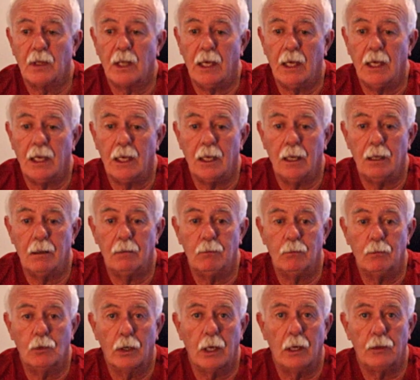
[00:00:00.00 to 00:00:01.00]

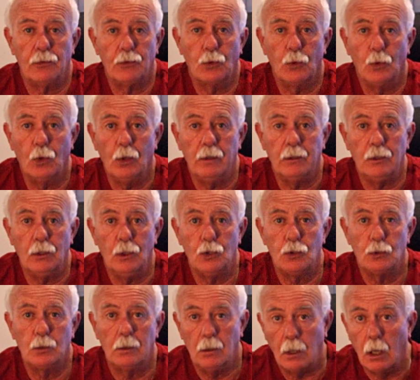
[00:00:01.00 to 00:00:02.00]
We'll go through all the
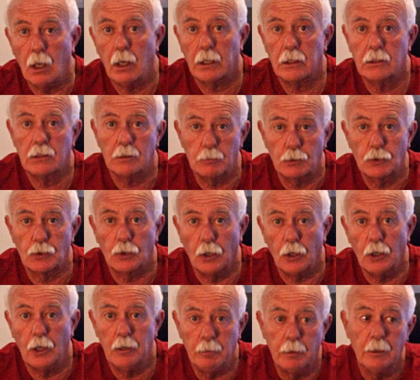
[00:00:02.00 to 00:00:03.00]
usual: like,
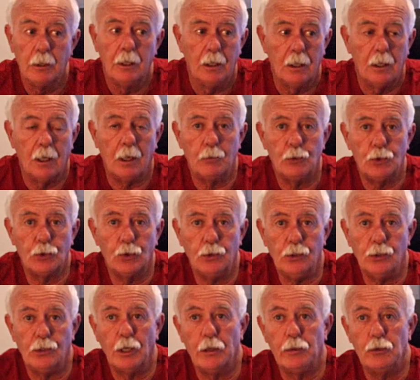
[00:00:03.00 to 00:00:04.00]
subscribe, I'm sure
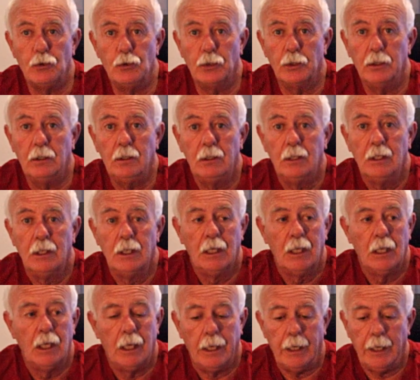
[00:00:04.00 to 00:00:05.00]
you know the drill,
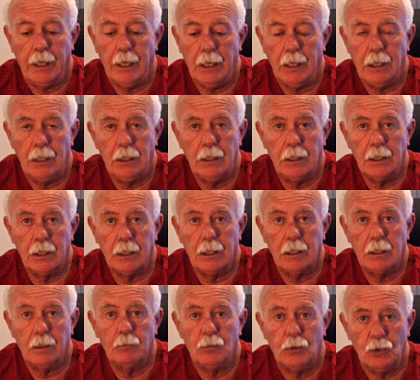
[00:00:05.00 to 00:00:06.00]
and
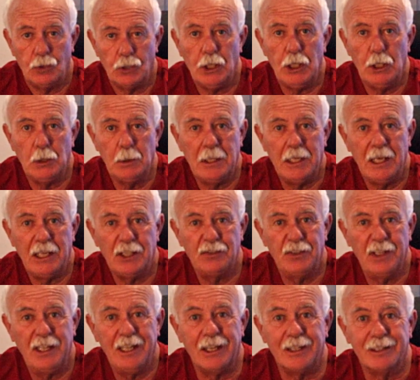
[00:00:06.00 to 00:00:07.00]
see you in the next
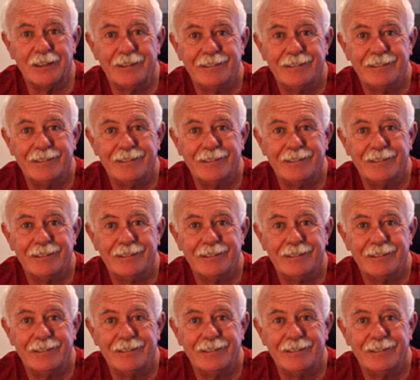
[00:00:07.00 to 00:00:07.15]
video.